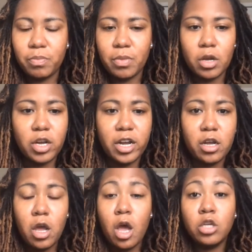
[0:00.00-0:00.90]
Okay.
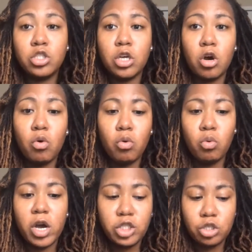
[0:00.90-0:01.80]
So
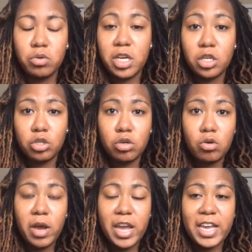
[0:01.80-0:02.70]
what you need to
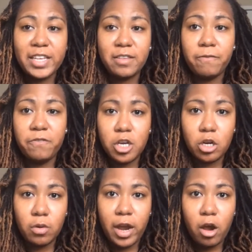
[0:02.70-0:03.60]
do is figure
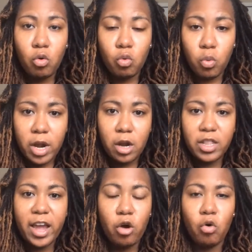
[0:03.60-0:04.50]
out where
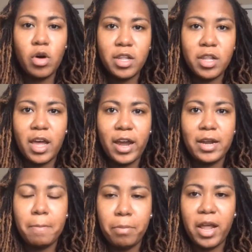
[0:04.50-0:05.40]
that
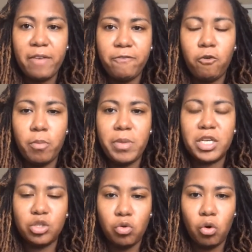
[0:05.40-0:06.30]
online platform
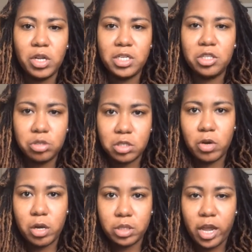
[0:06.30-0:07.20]
is on the district's
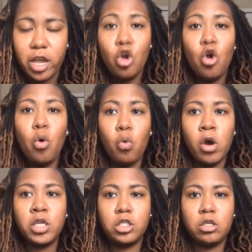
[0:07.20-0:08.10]
website.
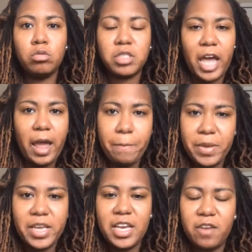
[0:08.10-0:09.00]
Once you type
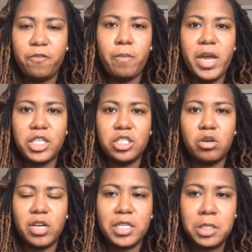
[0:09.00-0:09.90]
in information on
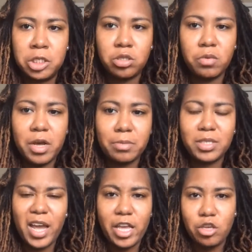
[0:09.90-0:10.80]
that district
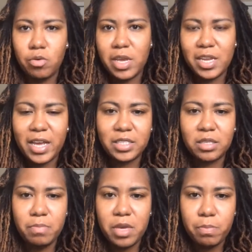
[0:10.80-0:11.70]
website and you hit that
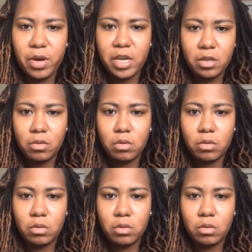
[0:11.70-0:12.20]
submit button,